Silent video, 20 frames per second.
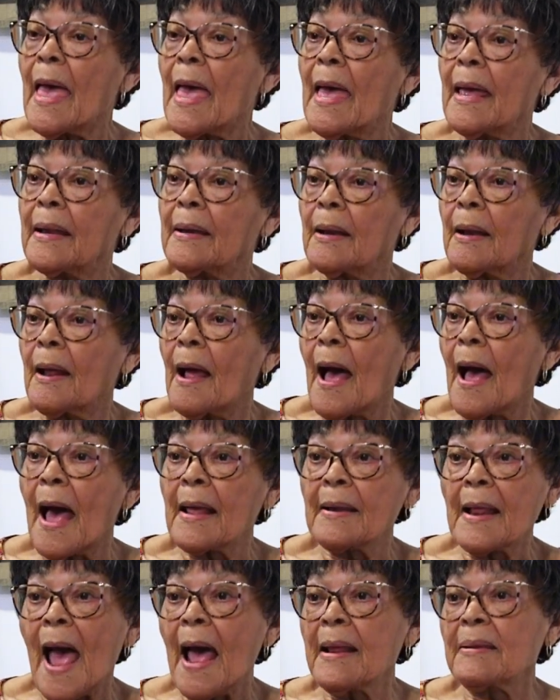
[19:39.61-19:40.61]
And
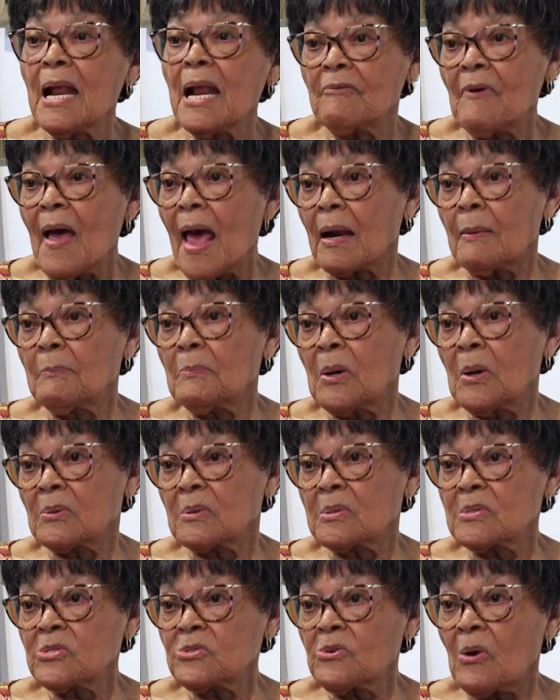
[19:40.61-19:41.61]
I never had a
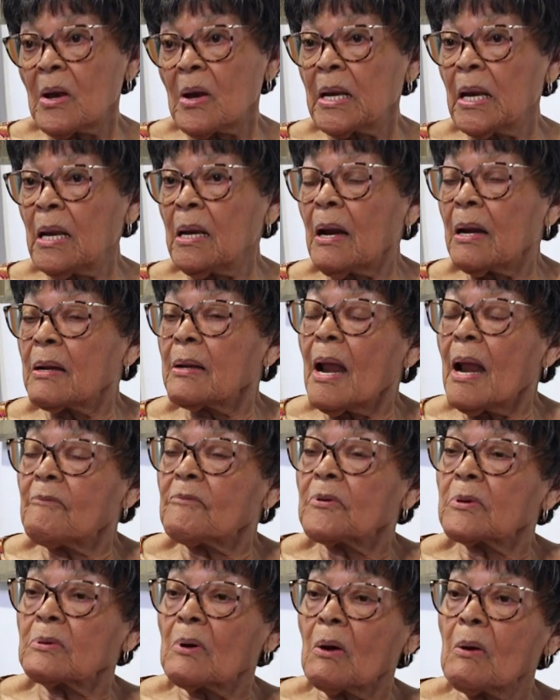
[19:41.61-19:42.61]
mother training,
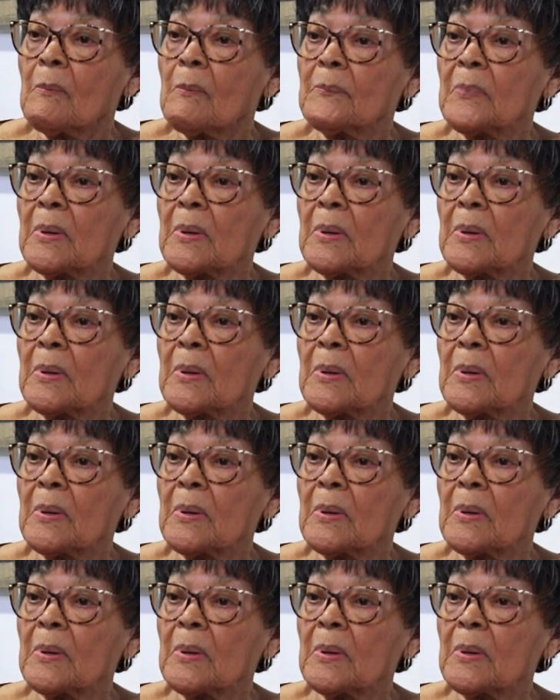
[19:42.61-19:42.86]
never know.